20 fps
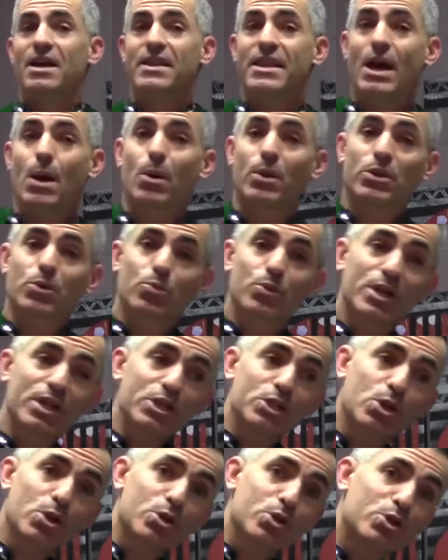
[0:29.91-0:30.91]
Now what the
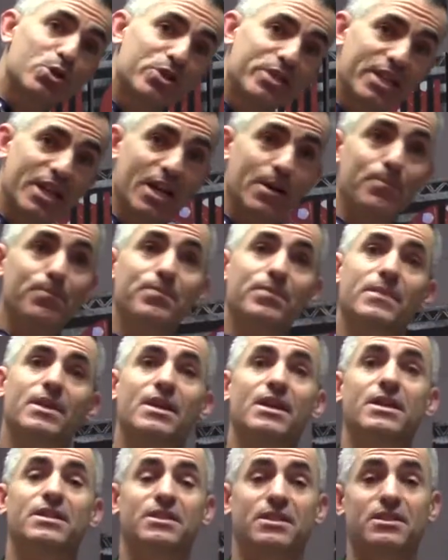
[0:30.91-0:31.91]
researchers did
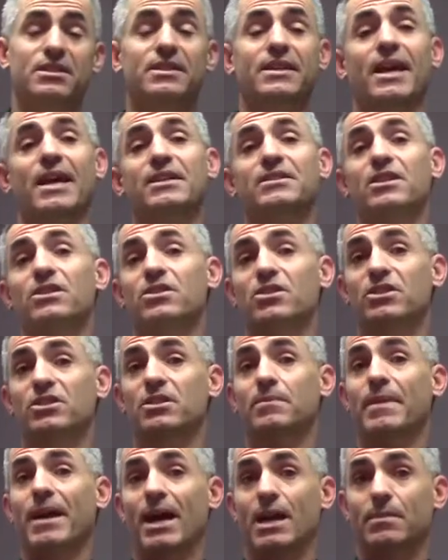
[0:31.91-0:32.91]
is this case they took
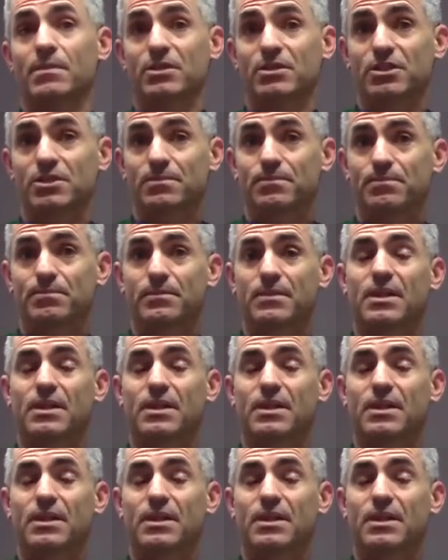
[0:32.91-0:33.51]
some animals.